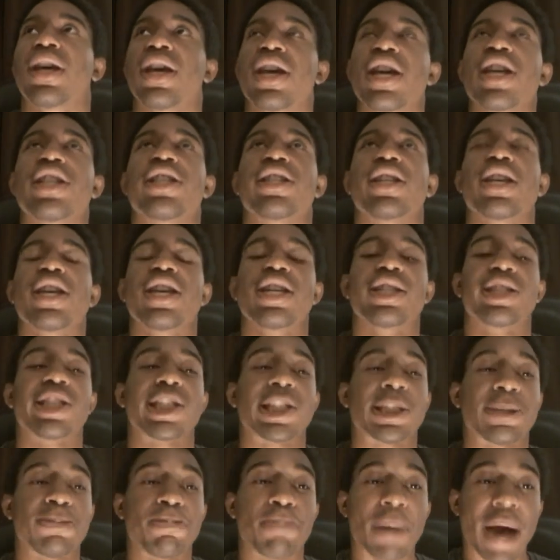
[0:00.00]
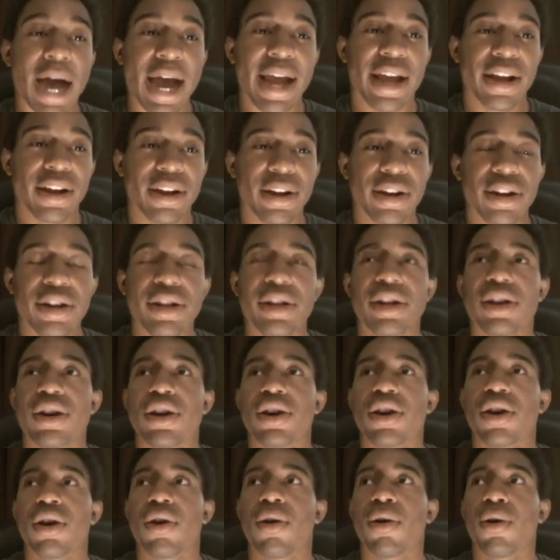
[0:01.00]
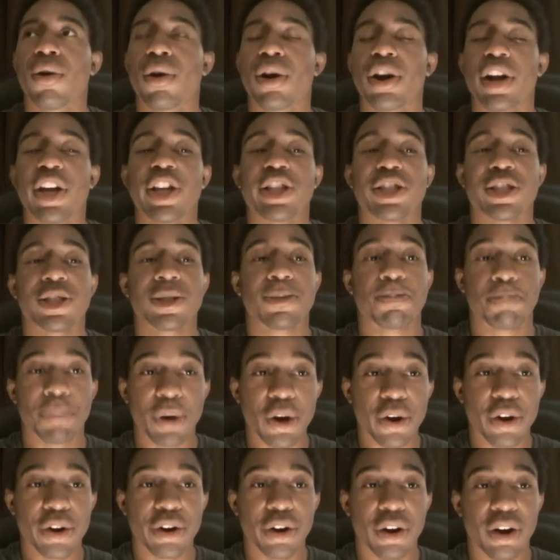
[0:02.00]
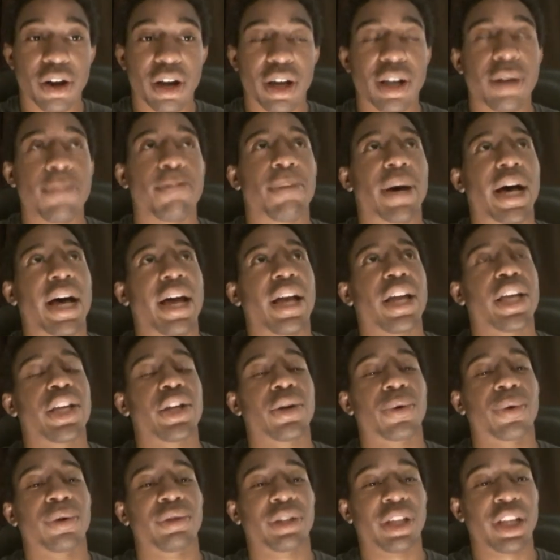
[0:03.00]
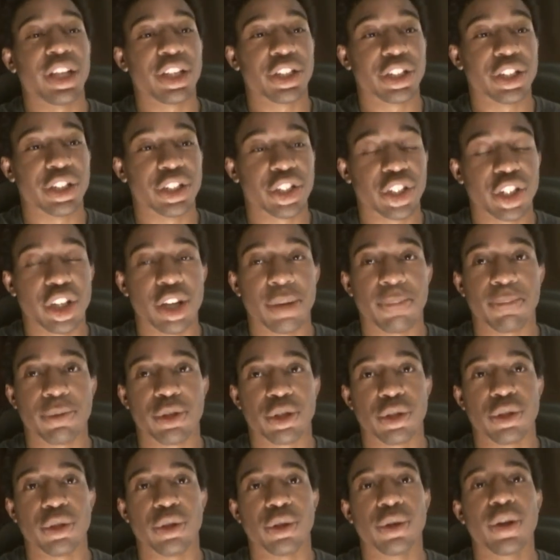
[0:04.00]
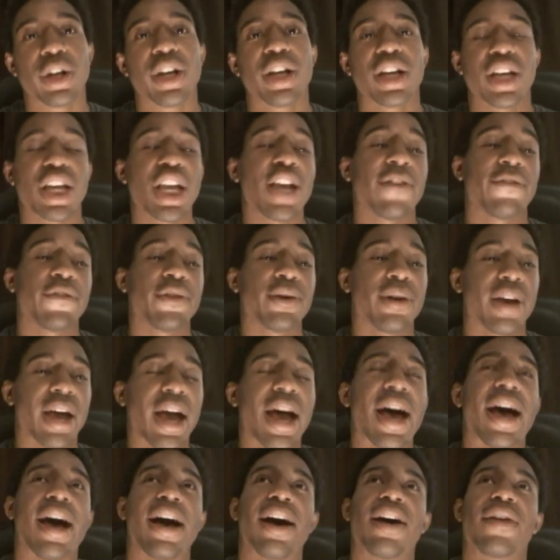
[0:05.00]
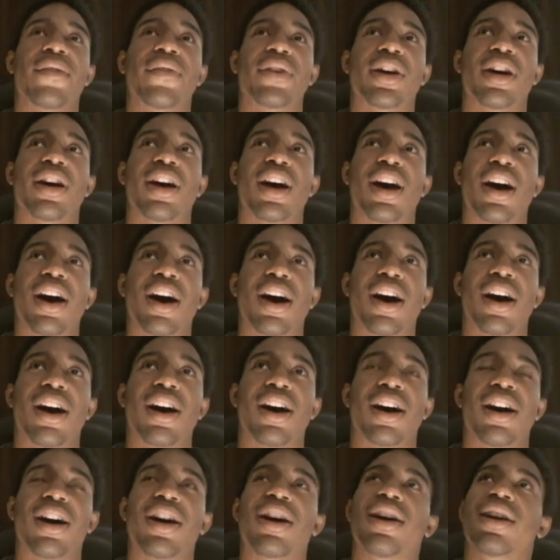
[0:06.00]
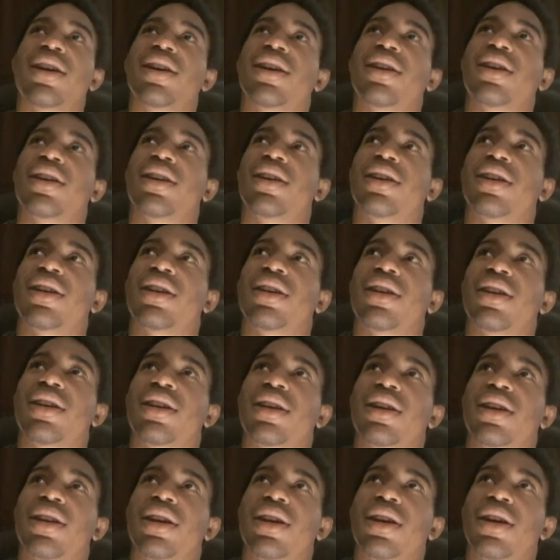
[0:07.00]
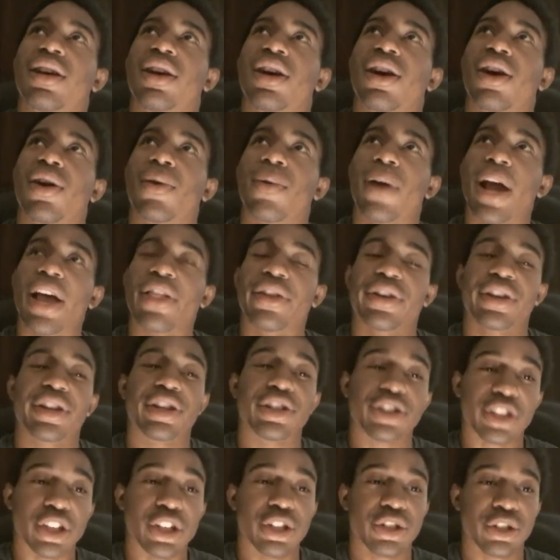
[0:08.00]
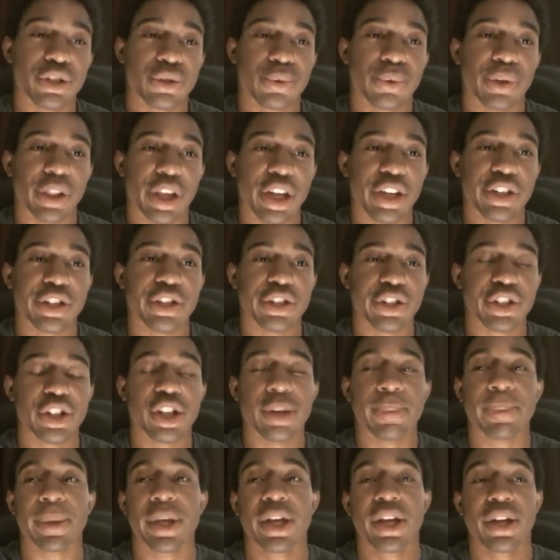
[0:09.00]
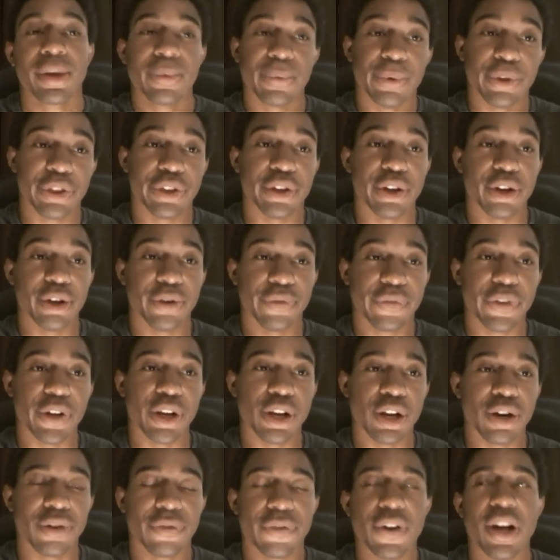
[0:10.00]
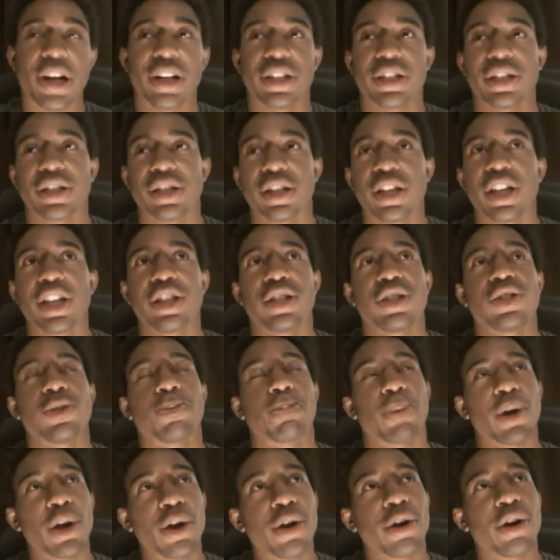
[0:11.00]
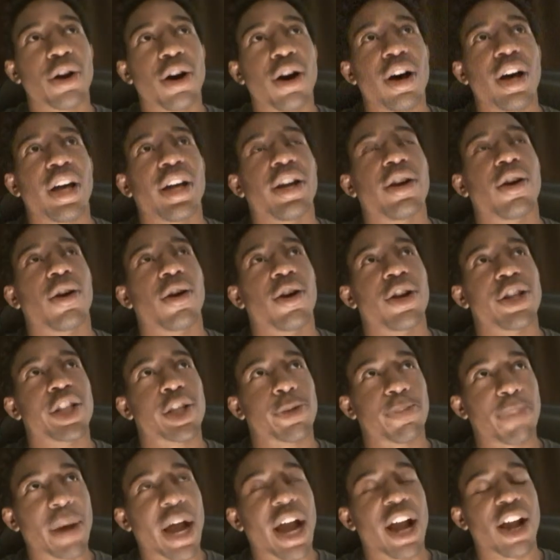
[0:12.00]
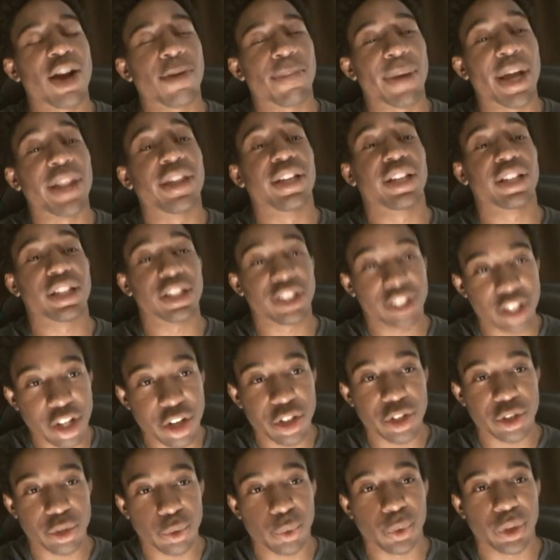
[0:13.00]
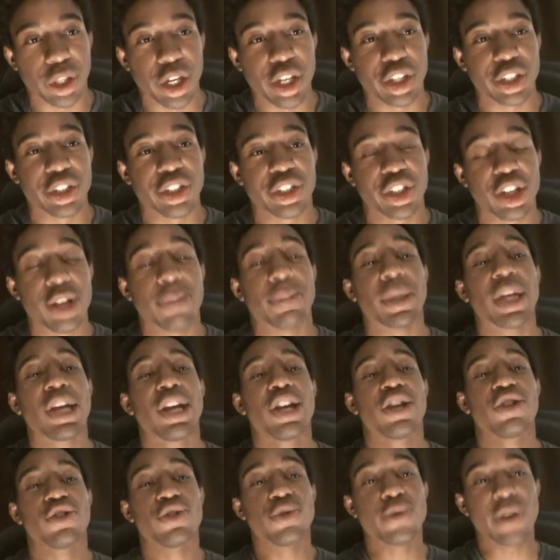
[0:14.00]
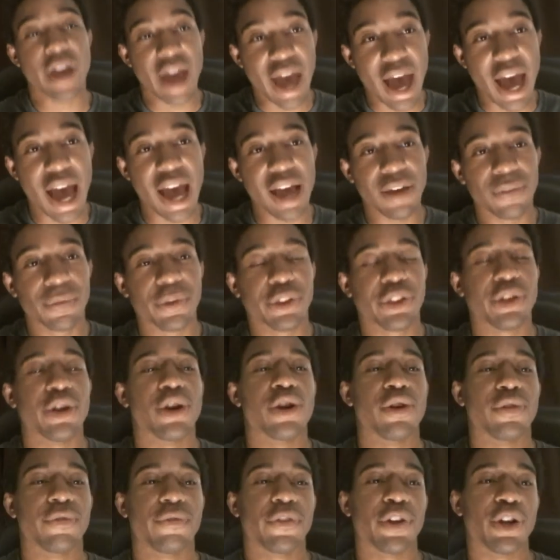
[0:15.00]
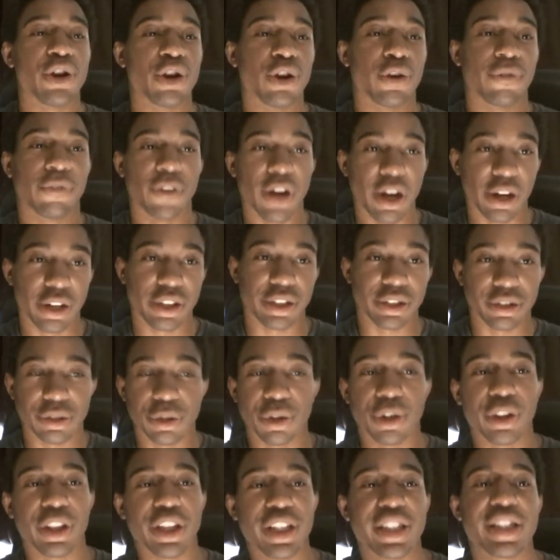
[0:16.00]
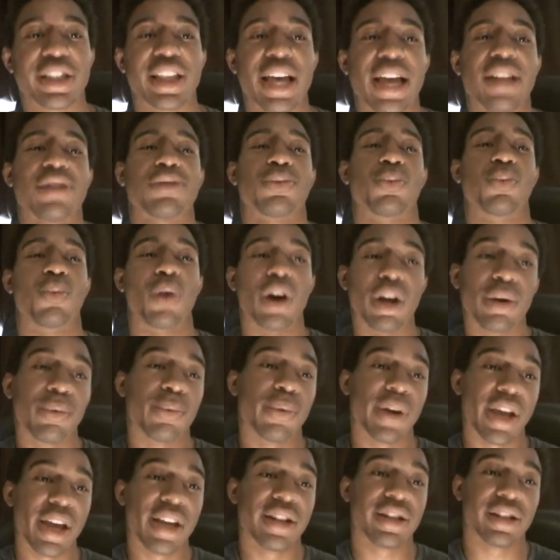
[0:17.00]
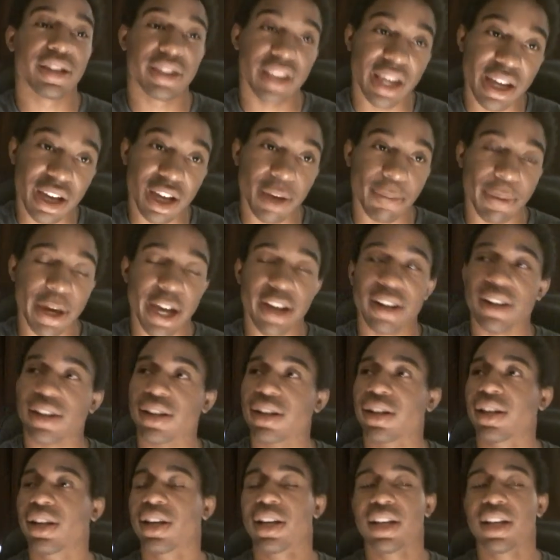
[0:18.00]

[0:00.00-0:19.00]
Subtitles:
it's inspired or it's spurred on by your relationship to, if you have a rather contentious relationship with your inferior function. It's spurred on or inspired by the contentious relationship you have with your inferior function, or at least that's one way to think about it.